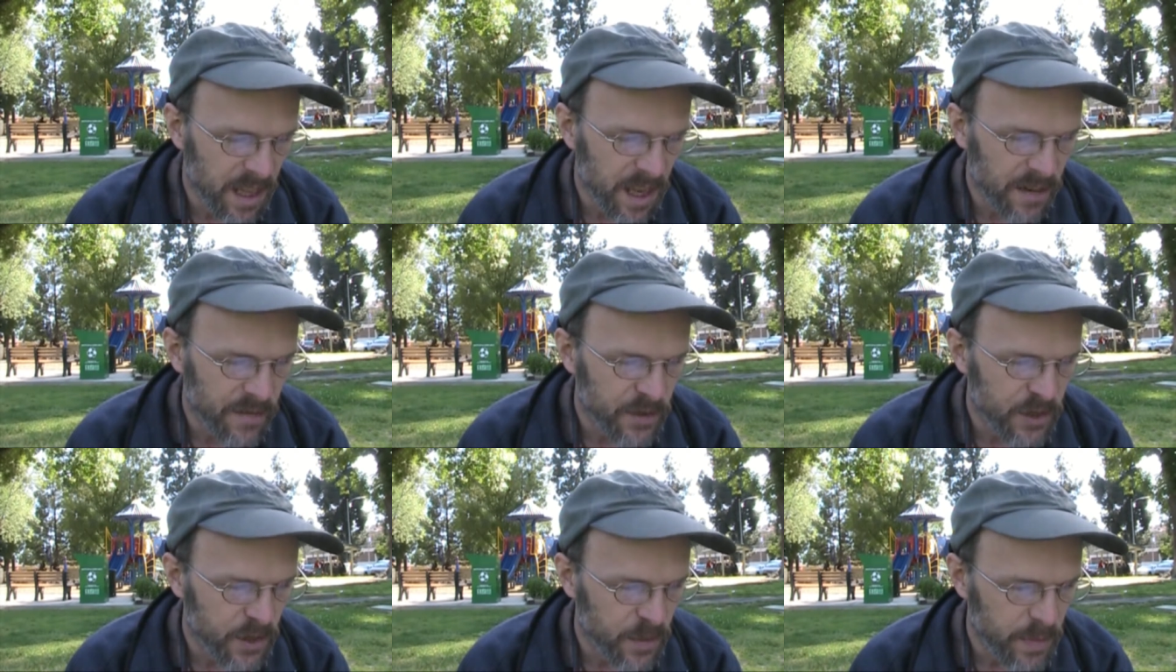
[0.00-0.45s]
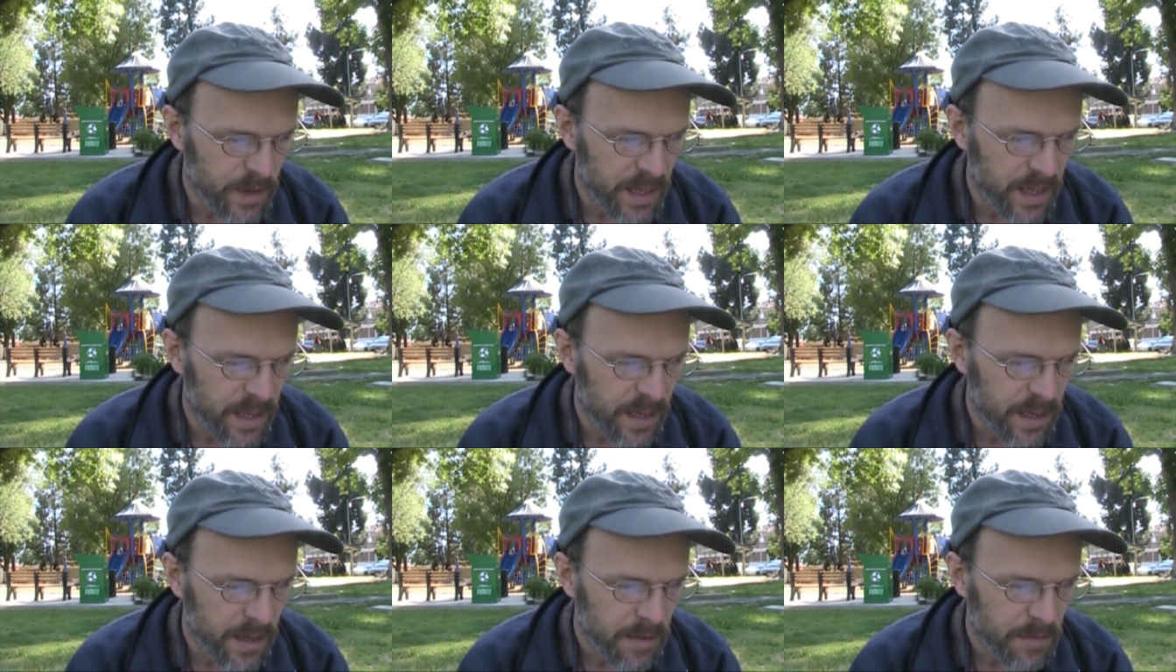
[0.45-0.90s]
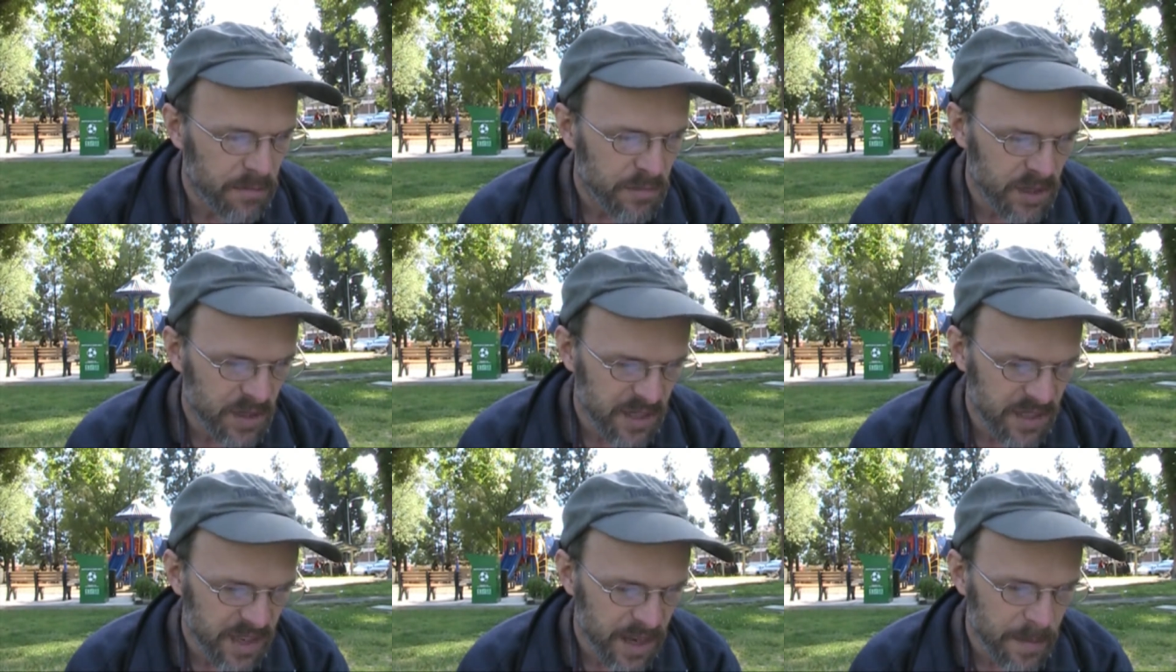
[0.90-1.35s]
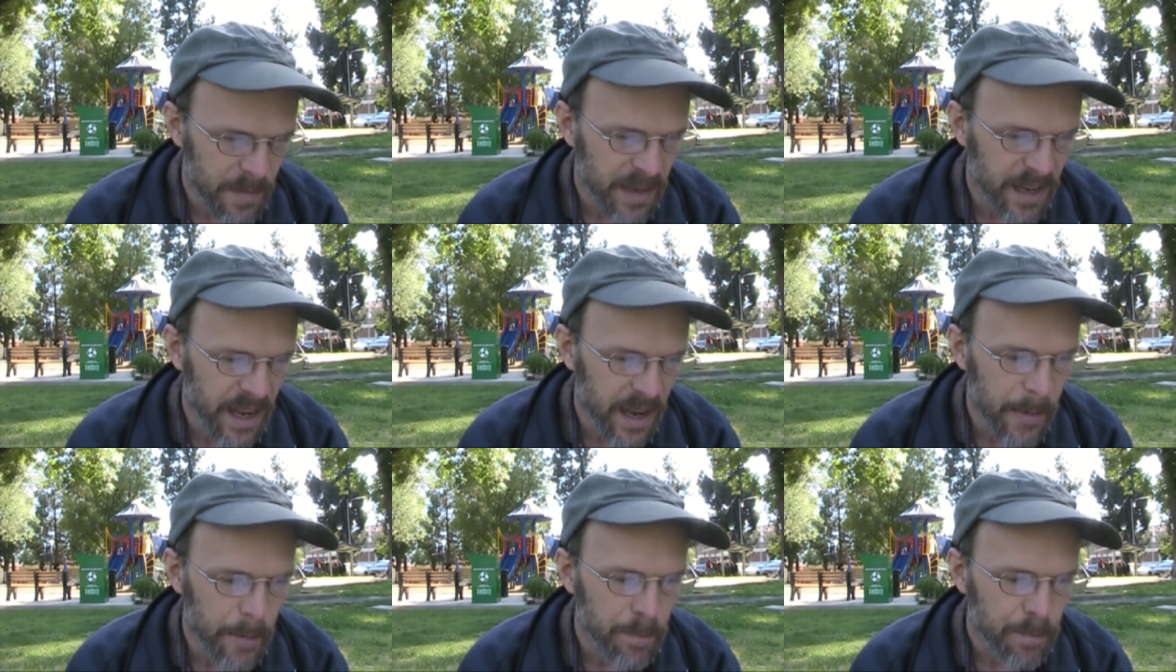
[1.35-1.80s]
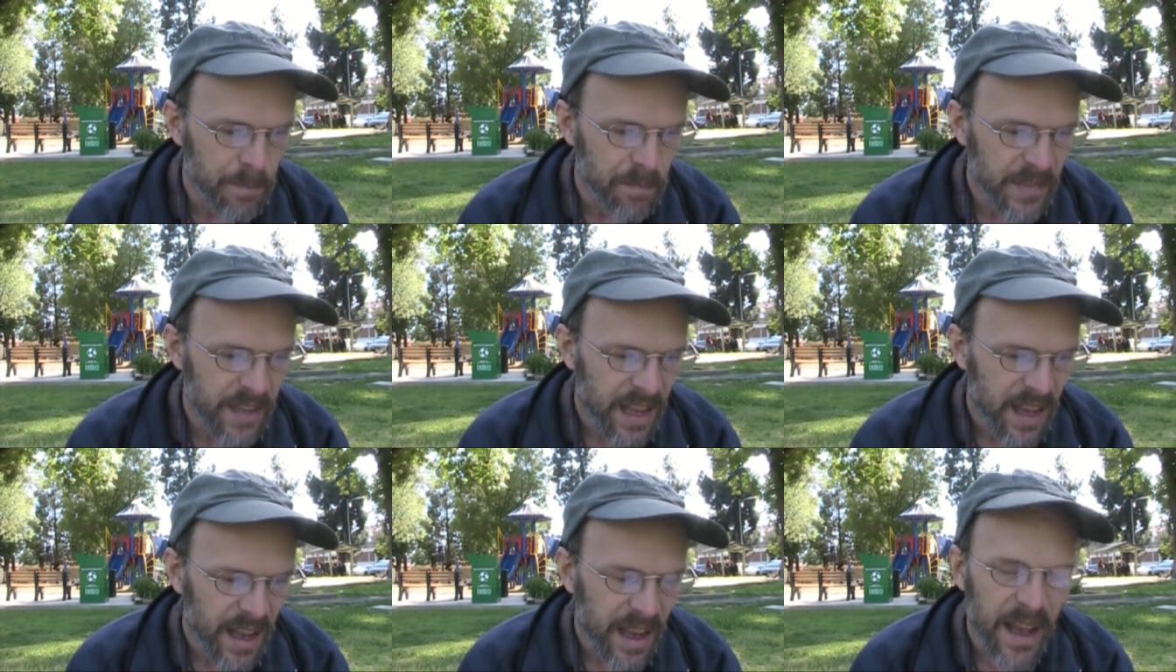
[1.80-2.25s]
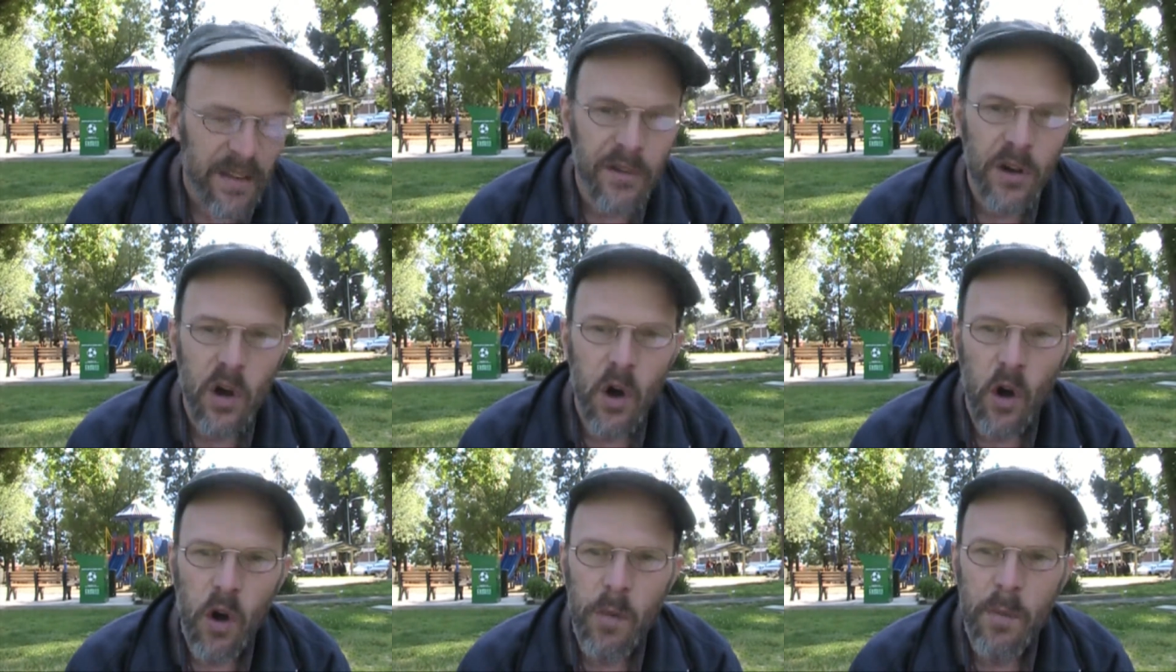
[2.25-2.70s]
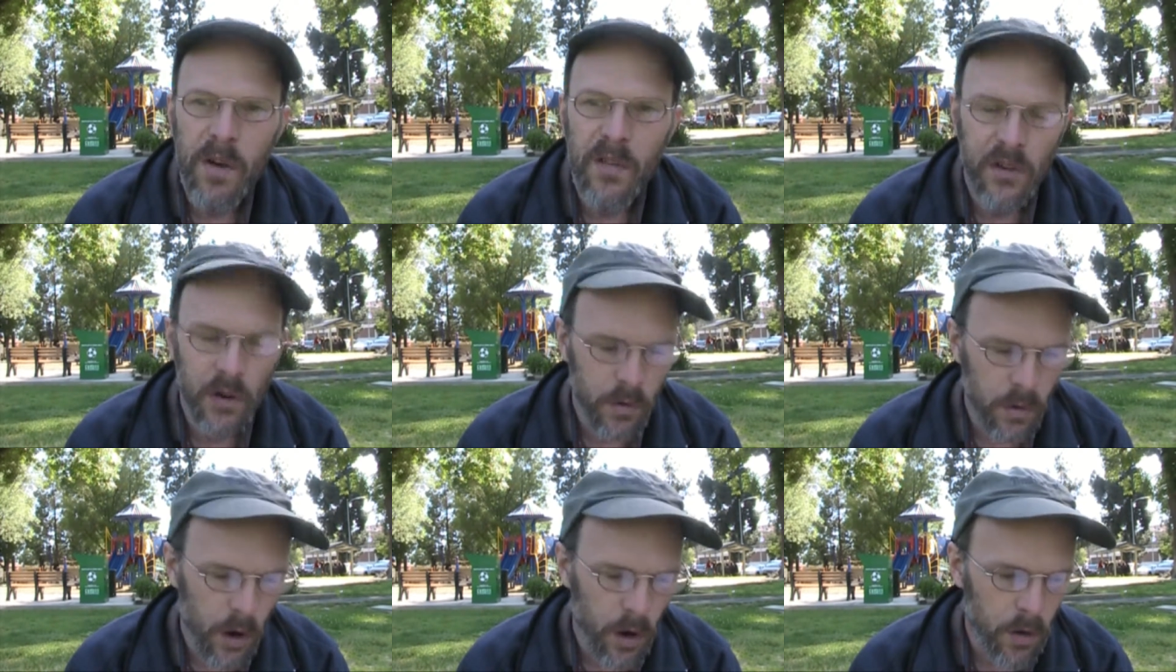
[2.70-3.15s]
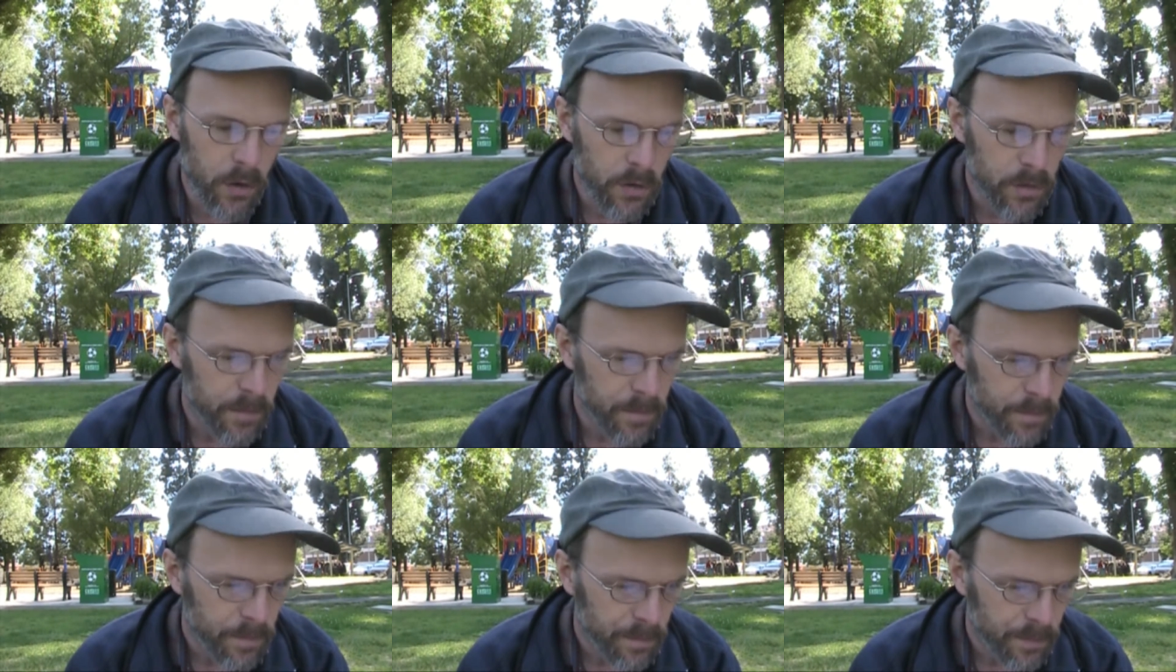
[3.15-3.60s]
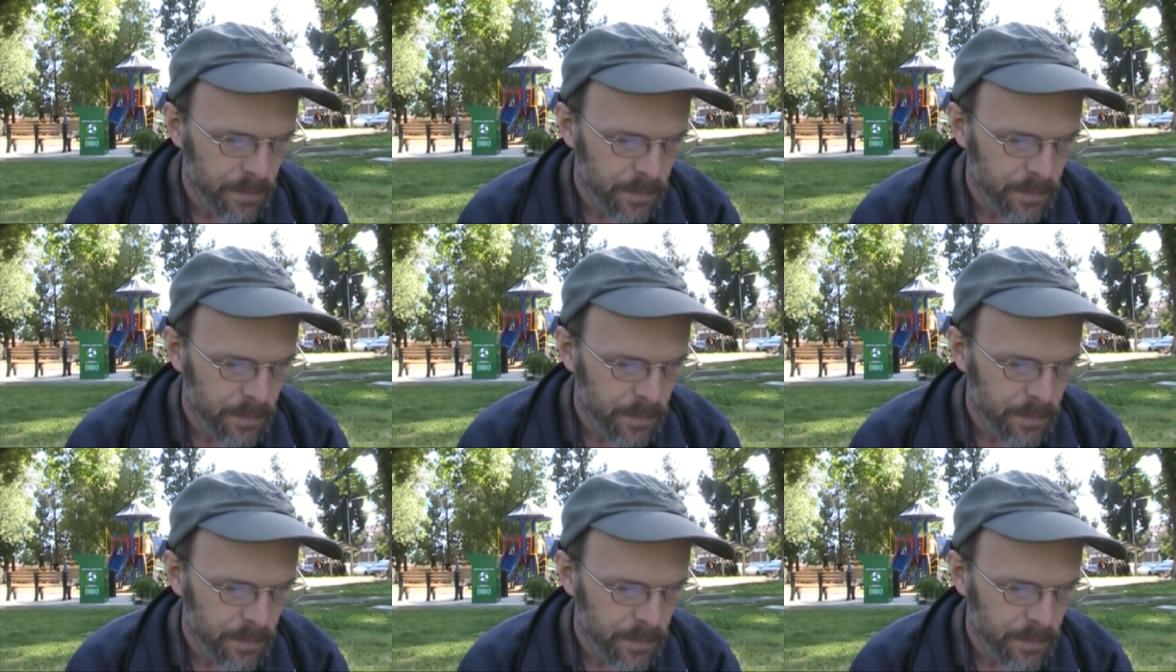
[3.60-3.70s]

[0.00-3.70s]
life should be to someday have a home of her own,